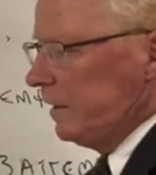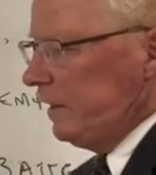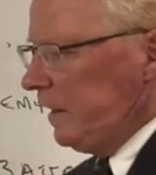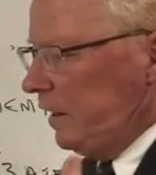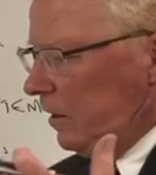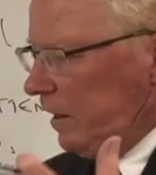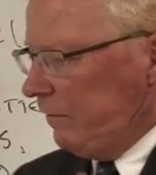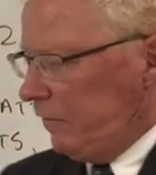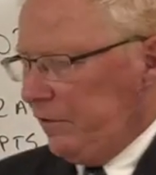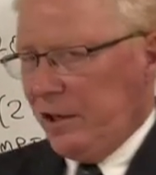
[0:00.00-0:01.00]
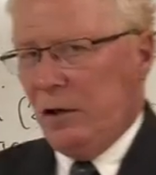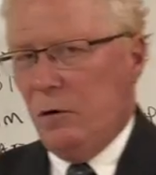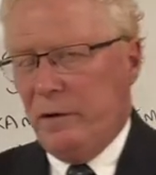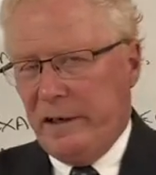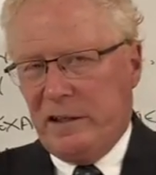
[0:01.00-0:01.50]
and then I'll have a video
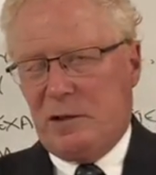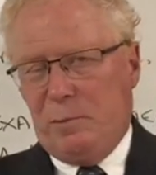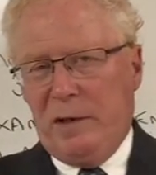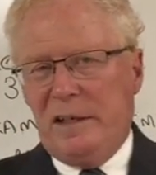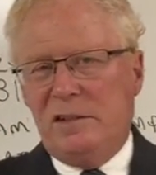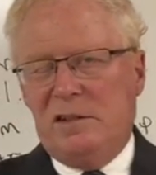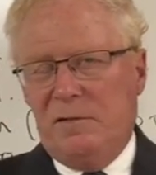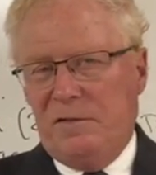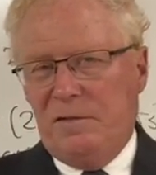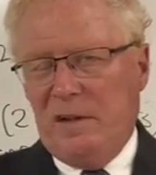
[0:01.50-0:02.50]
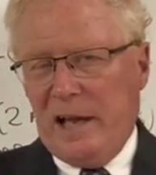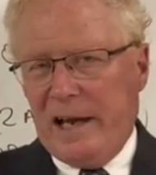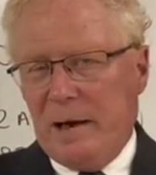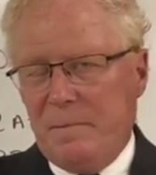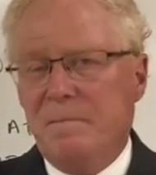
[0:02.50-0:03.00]
that explains the
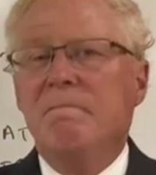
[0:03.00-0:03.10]
lab,